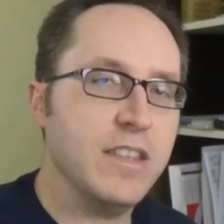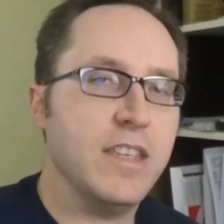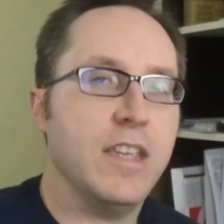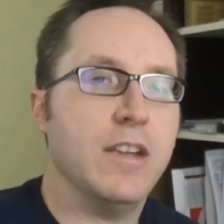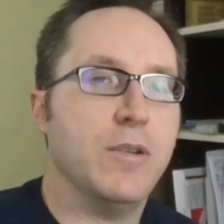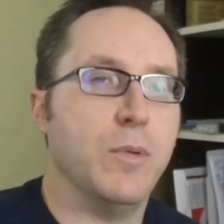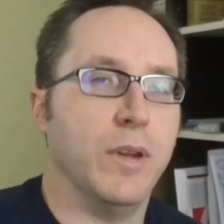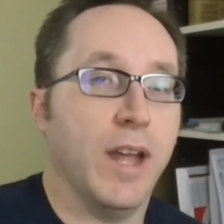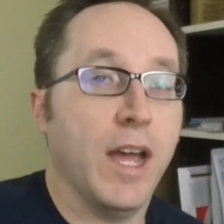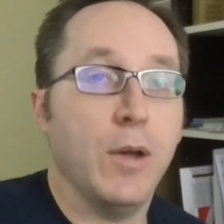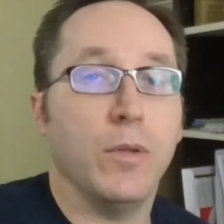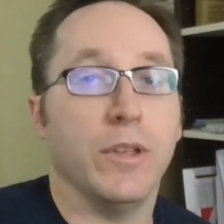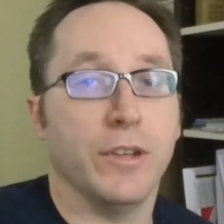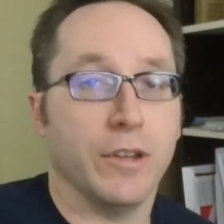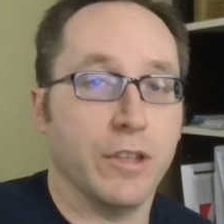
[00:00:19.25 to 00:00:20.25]
the year when
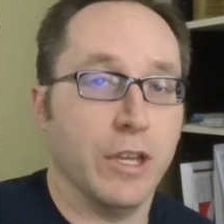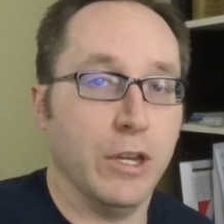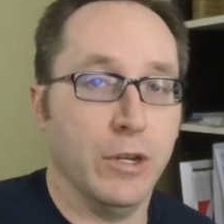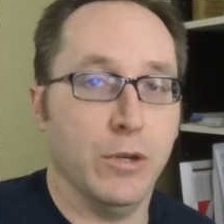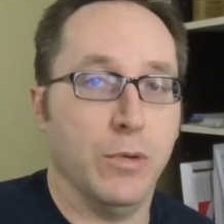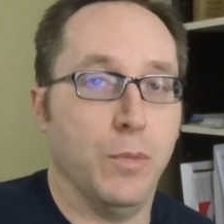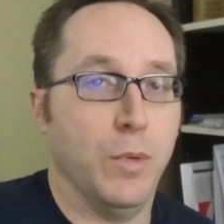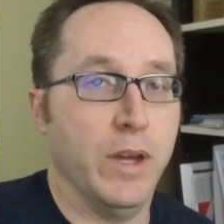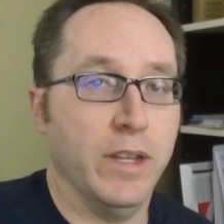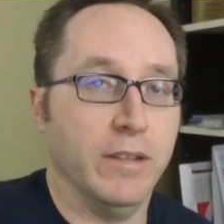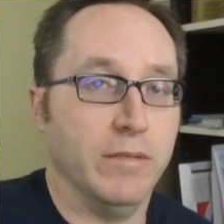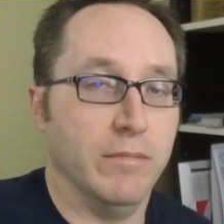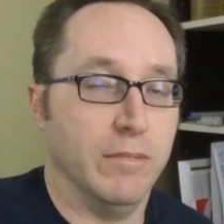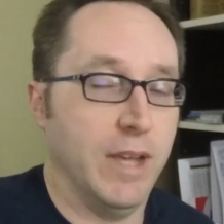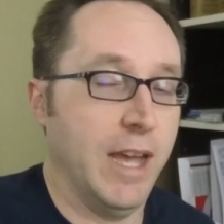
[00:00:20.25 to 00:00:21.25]
I will undergo
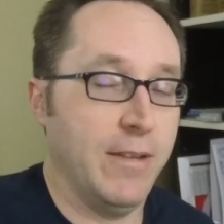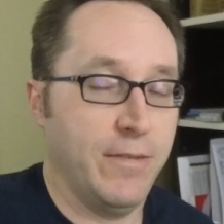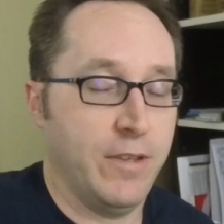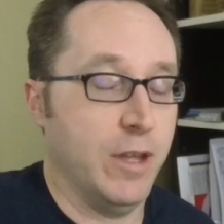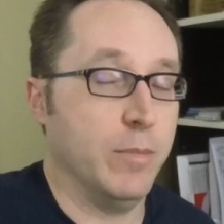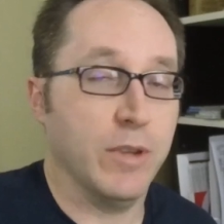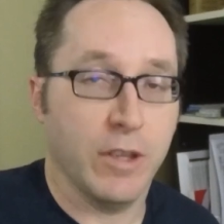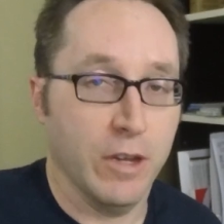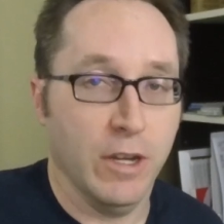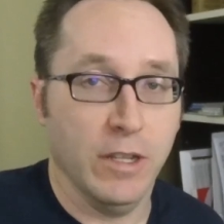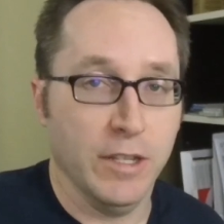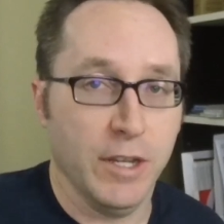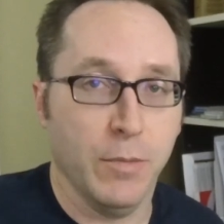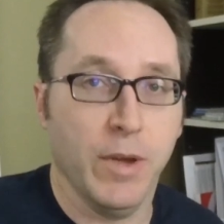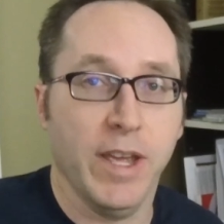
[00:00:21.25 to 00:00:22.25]
what I've come to
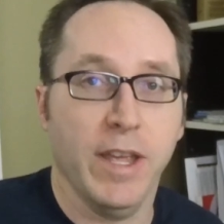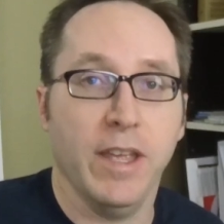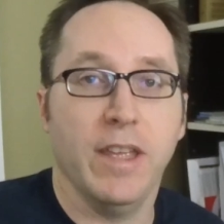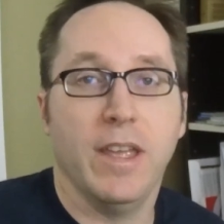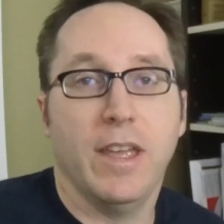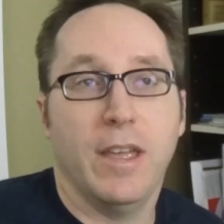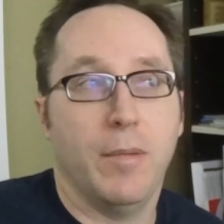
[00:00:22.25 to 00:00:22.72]
call, anyway,